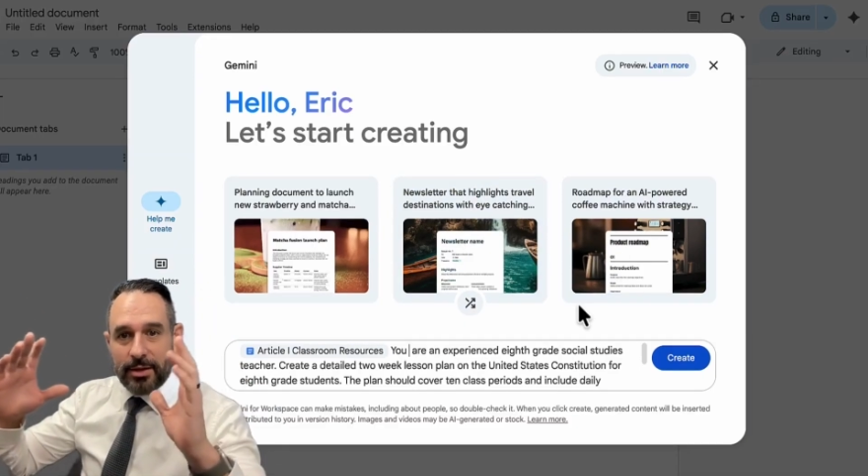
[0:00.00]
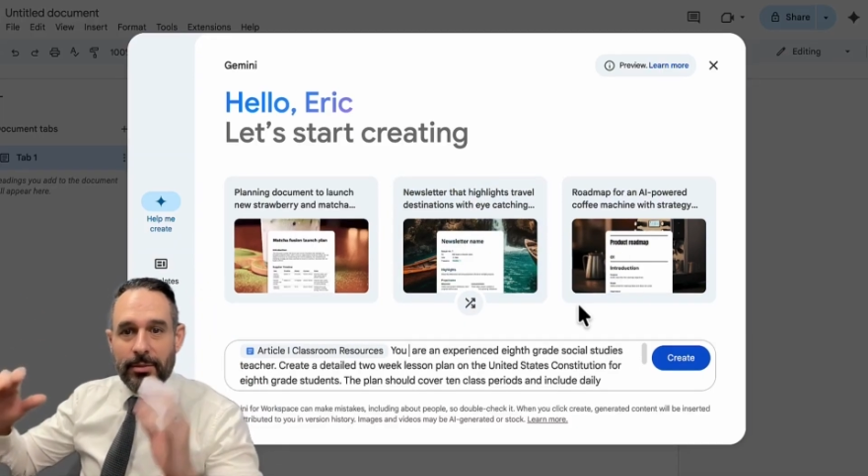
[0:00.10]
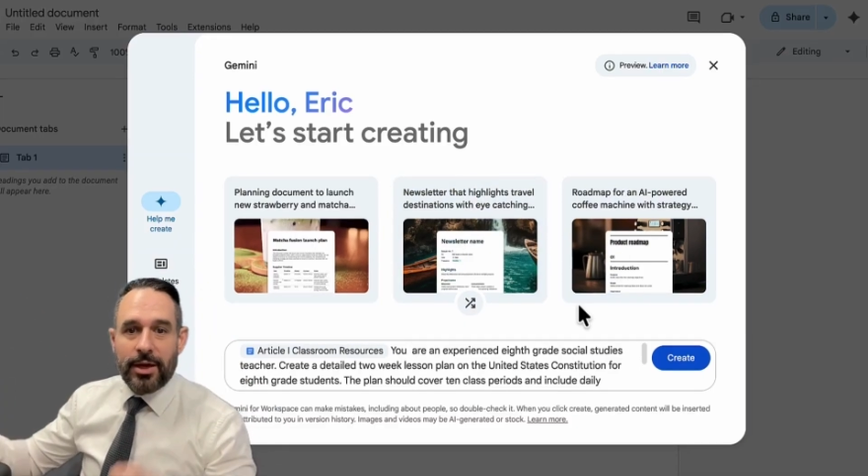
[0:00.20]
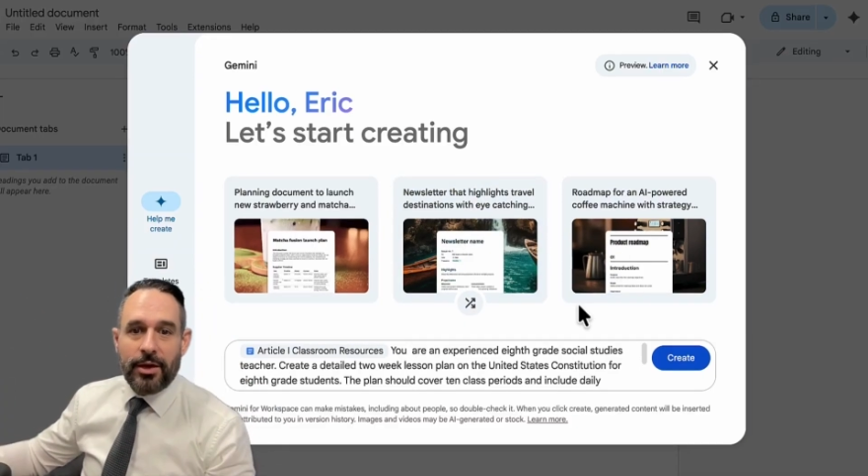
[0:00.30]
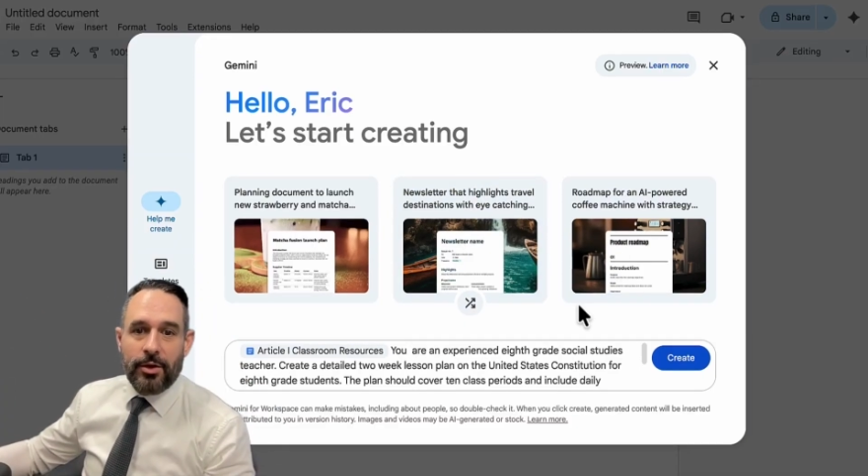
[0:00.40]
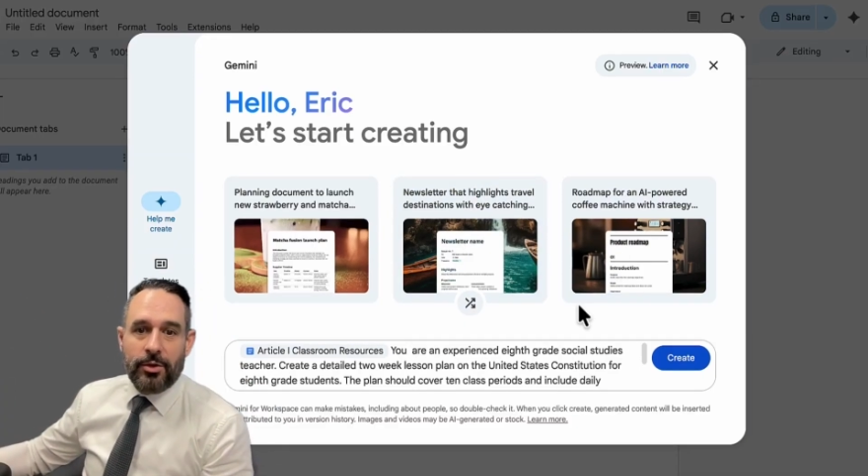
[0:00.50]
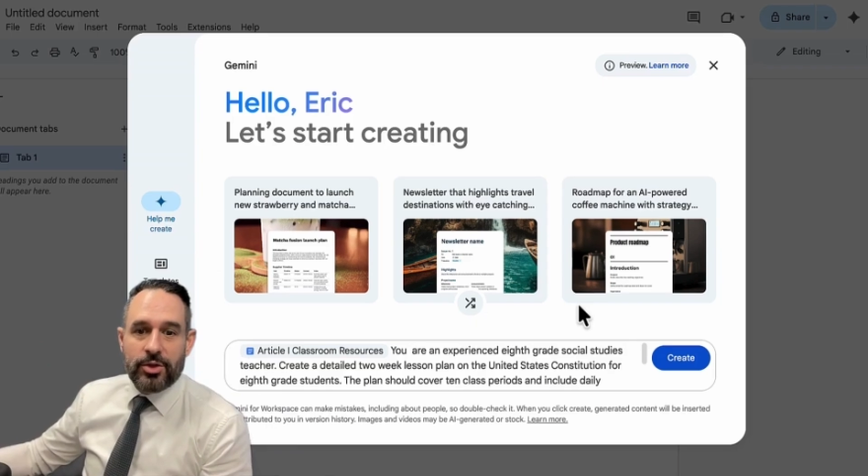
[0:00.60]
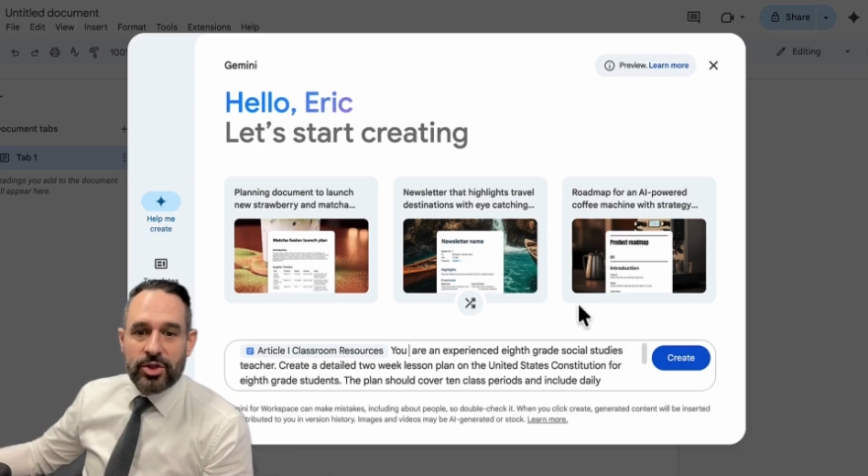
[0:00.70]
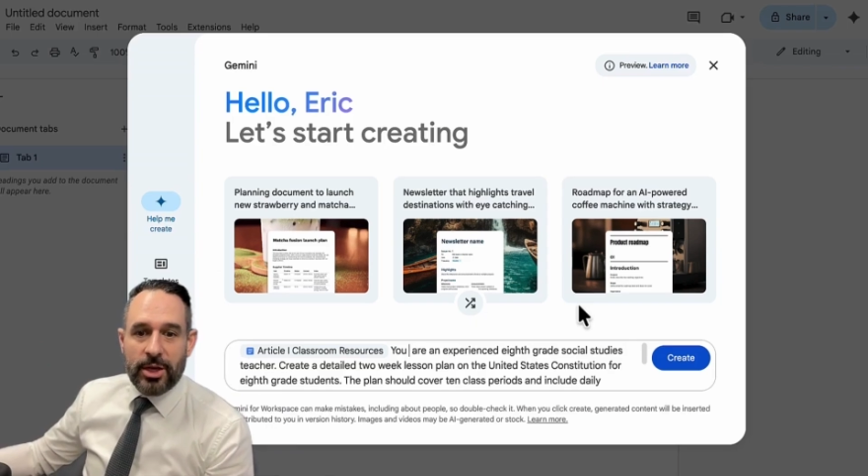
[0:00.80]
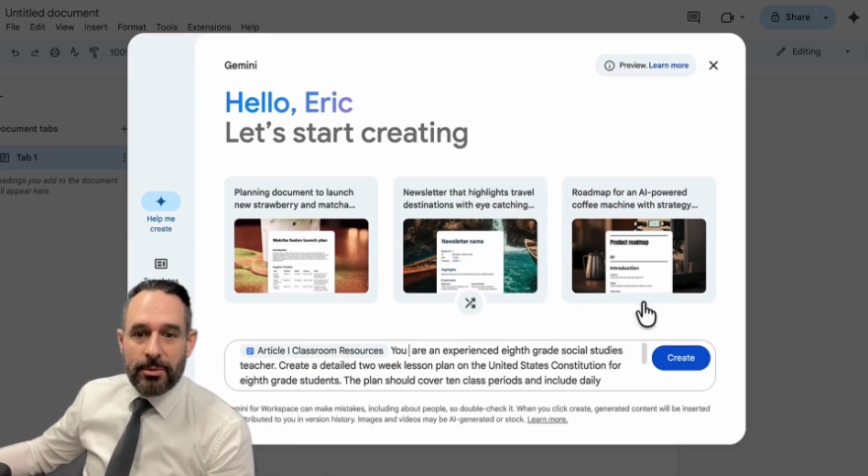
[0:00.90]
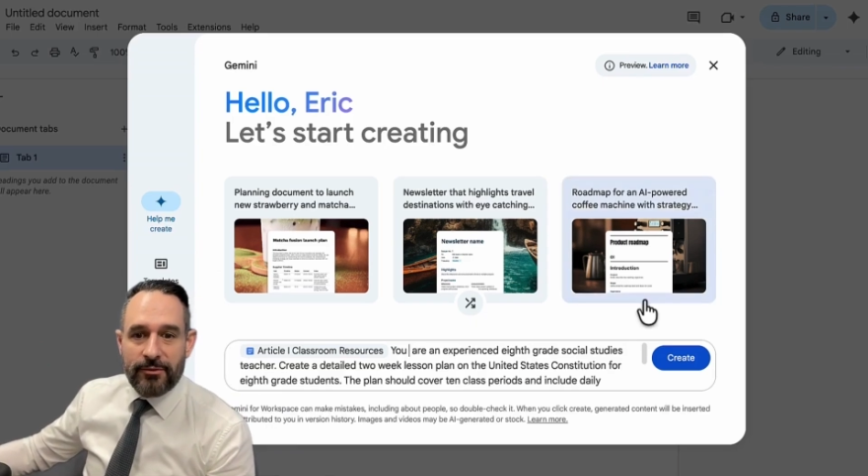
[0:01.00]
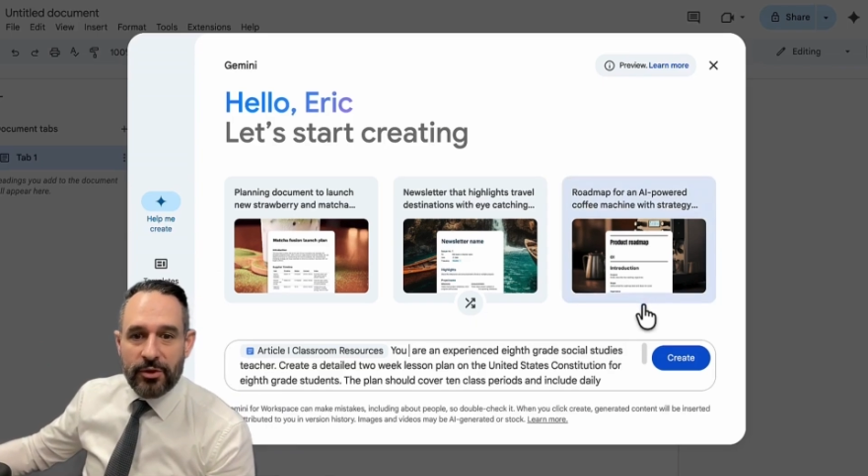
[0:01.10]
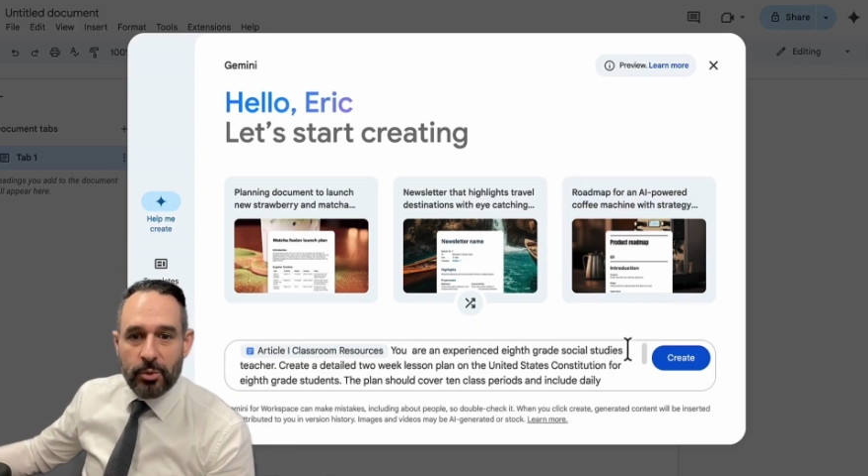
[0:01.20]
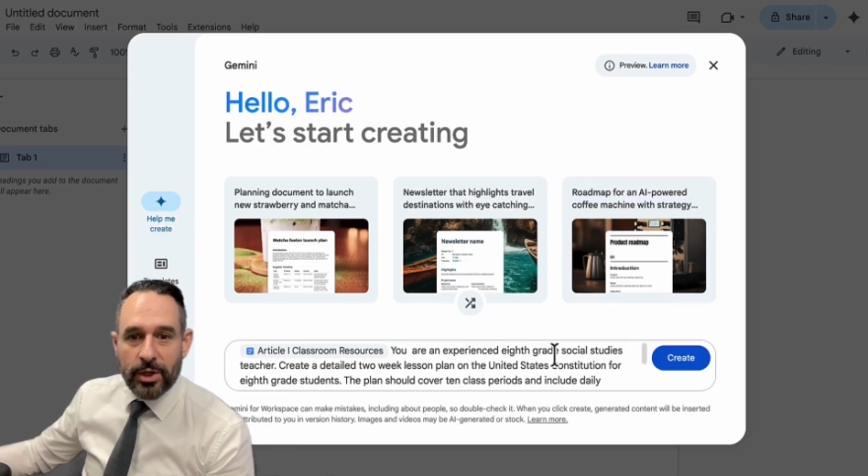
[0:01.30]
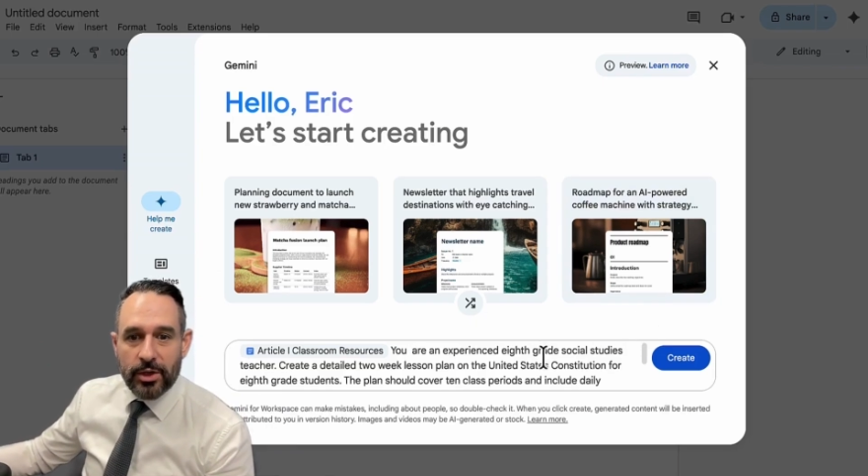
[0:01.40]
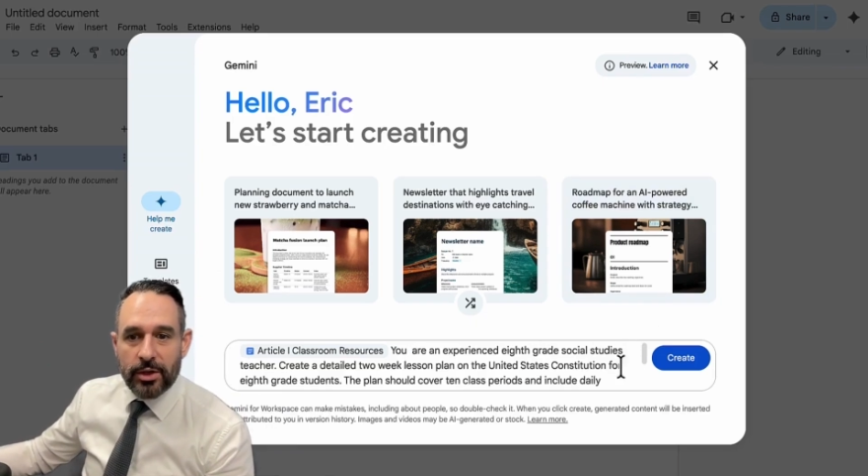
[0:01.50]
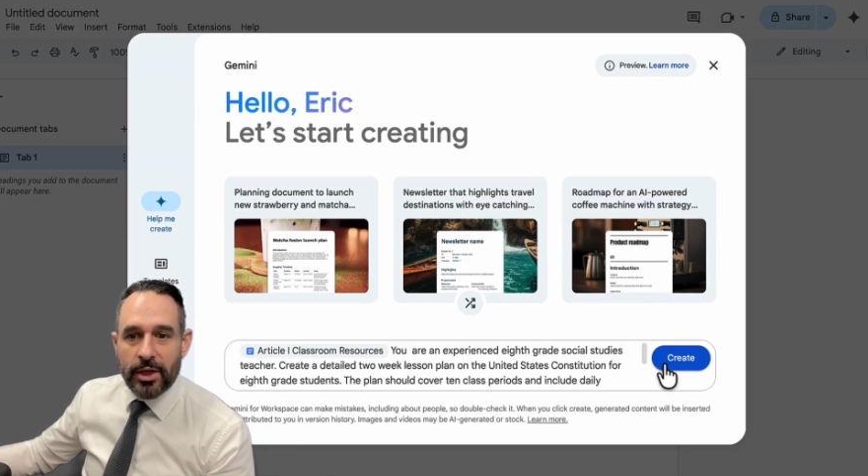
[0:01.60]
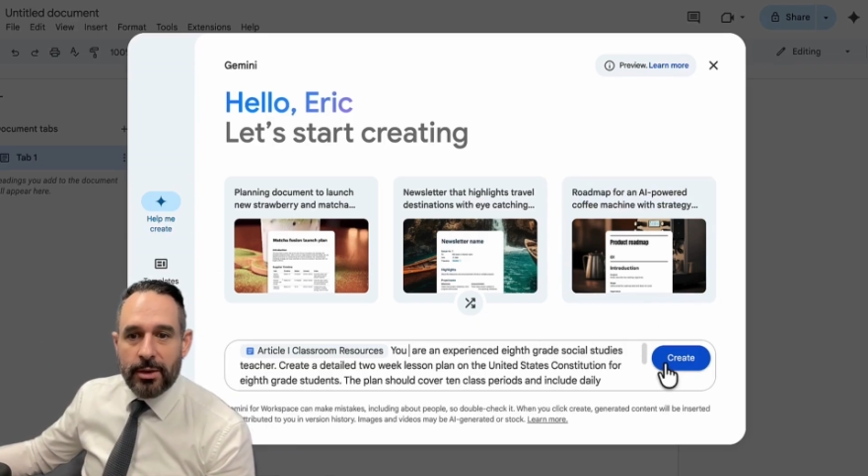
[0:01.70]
my own gem, if you will,